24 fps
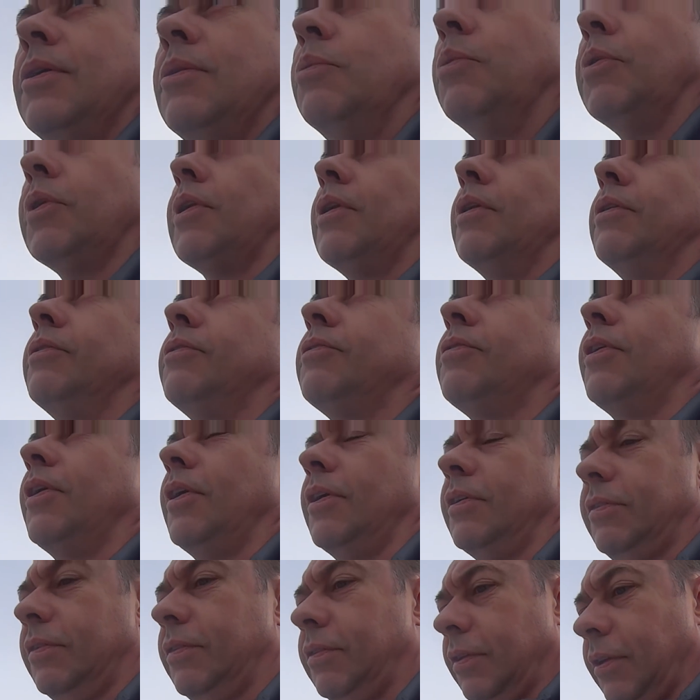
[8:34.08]
woodland
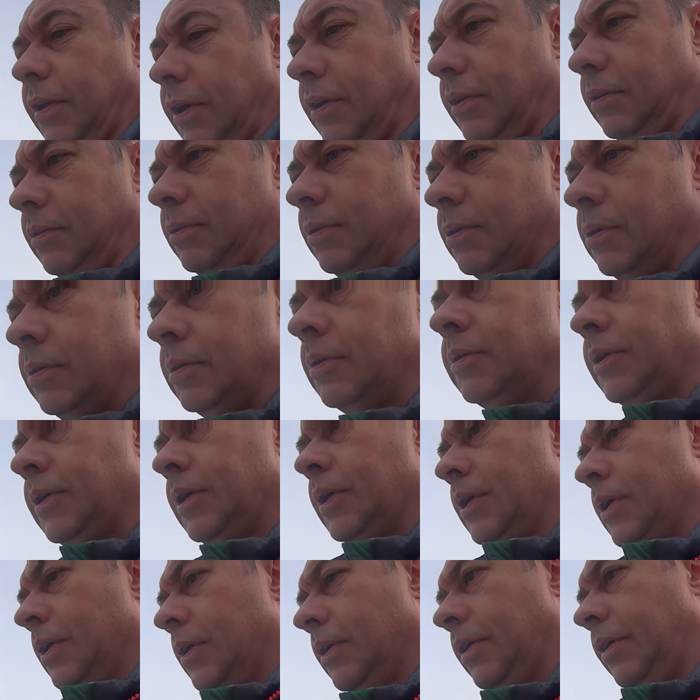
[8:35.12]
truss, so you
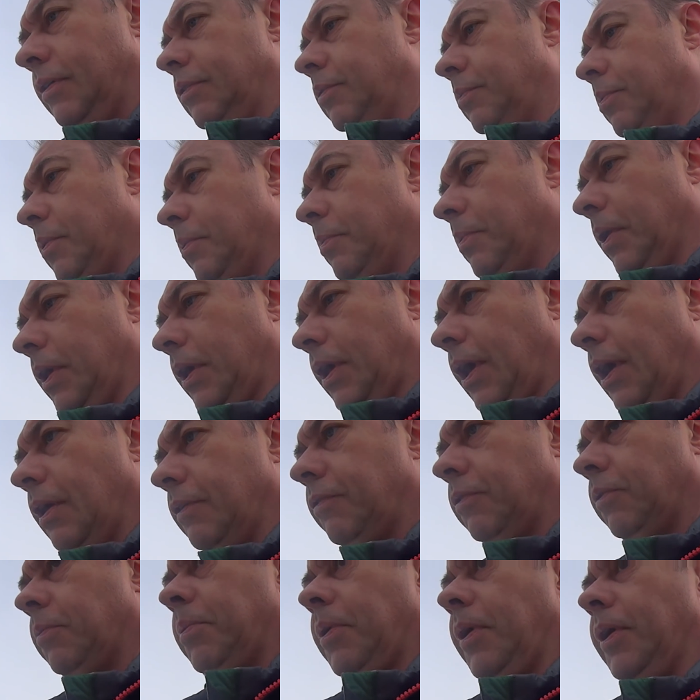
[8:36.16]
have to be a bit
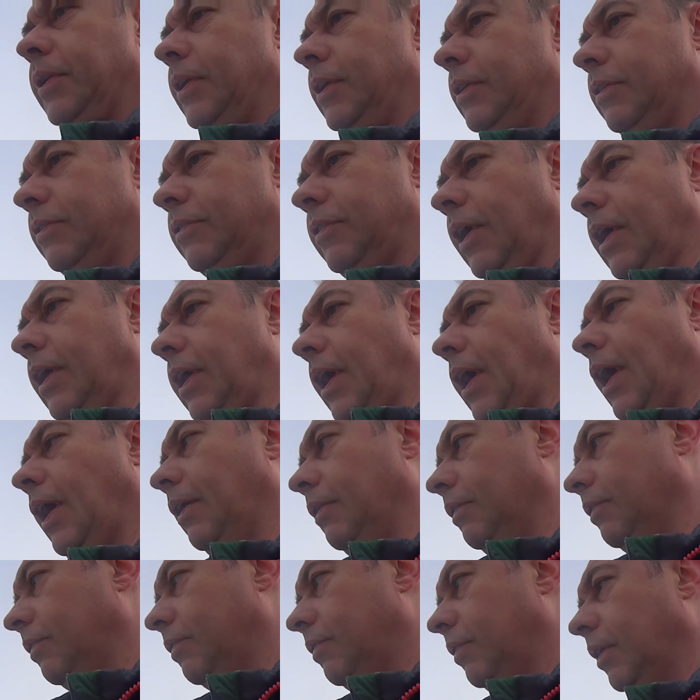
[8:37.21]
careful. But I need to check it out
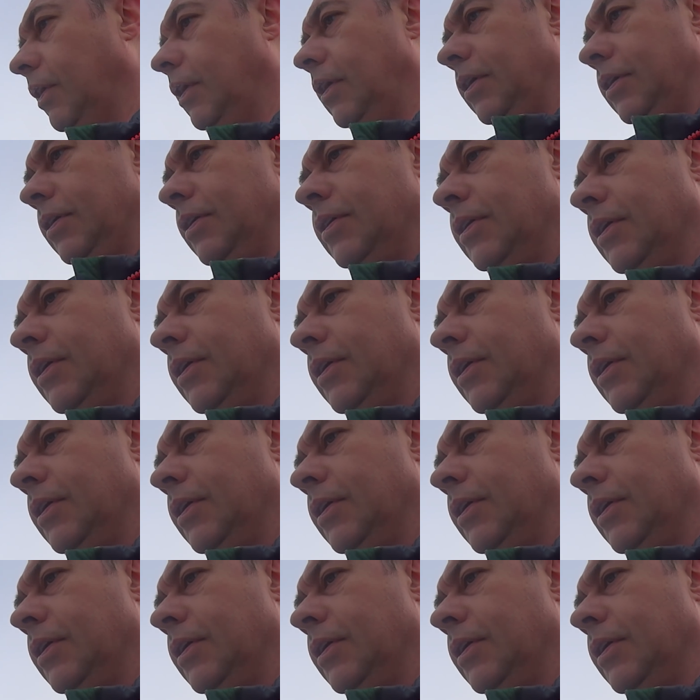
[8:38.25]
and see